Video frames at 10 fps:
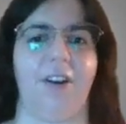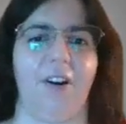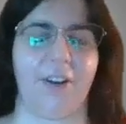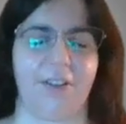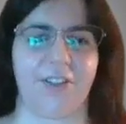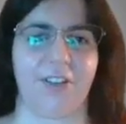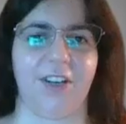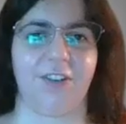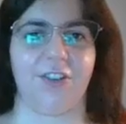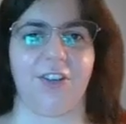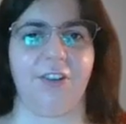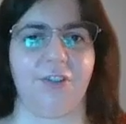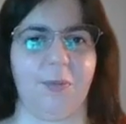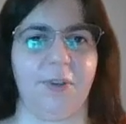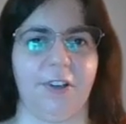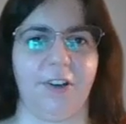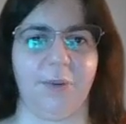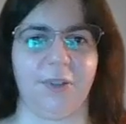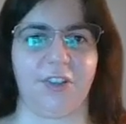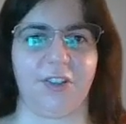hardest stage as an entrepreneur,
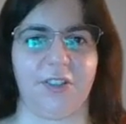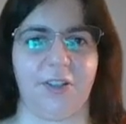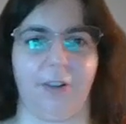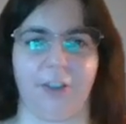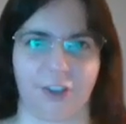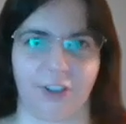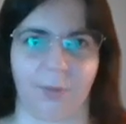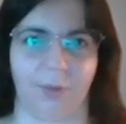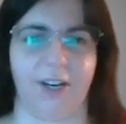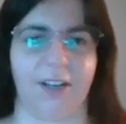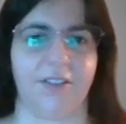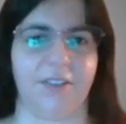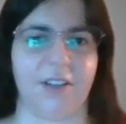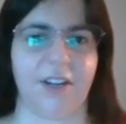which is launching the brand,